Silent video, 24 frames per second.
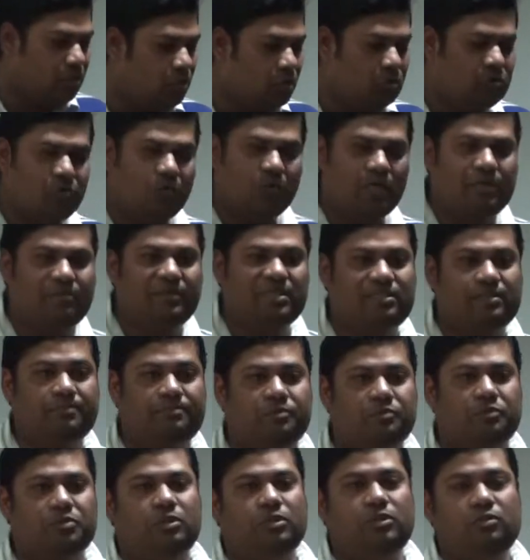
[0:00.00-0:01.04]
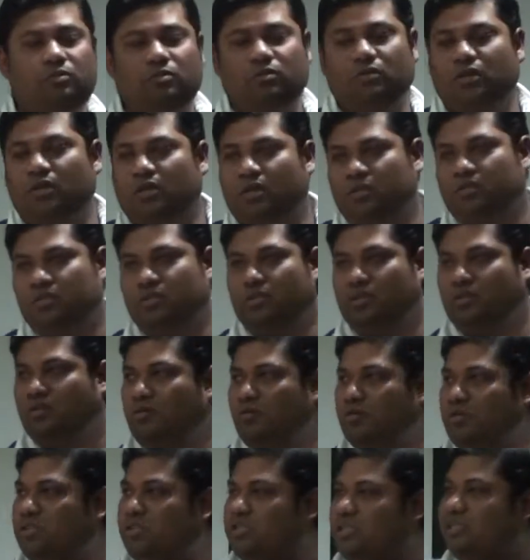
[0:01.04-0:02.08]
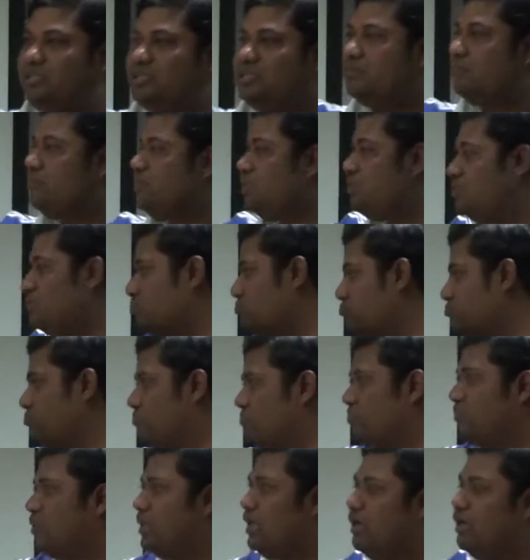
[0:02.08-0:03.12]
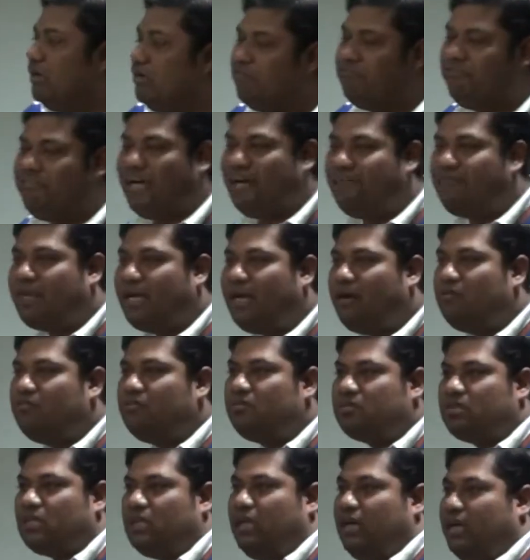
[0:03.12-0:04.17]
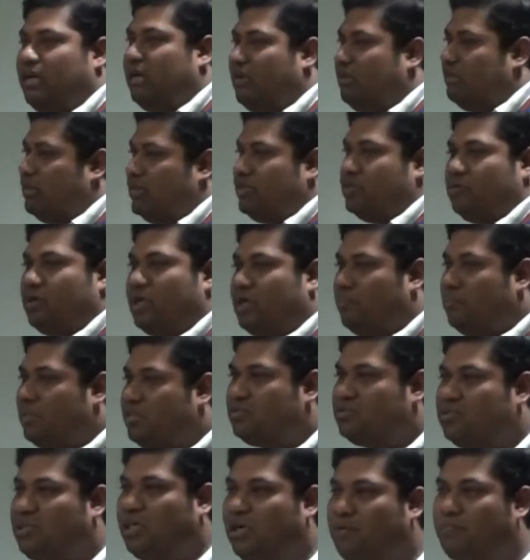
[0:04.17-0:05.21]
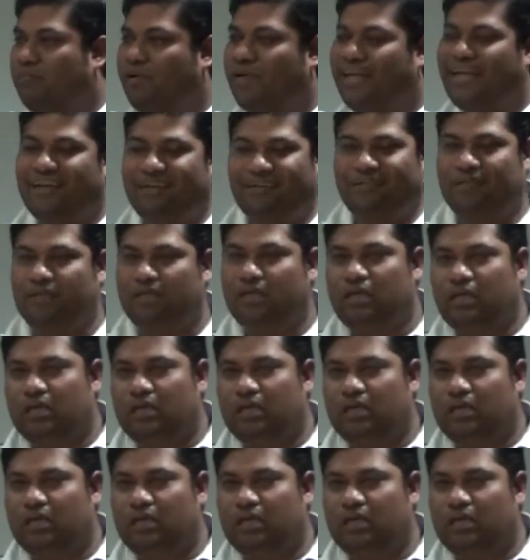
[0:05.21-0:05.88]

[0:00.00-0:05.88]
coach, what am I supposed to do? So the coach tells him just 5 rounds, and then you come and start playing.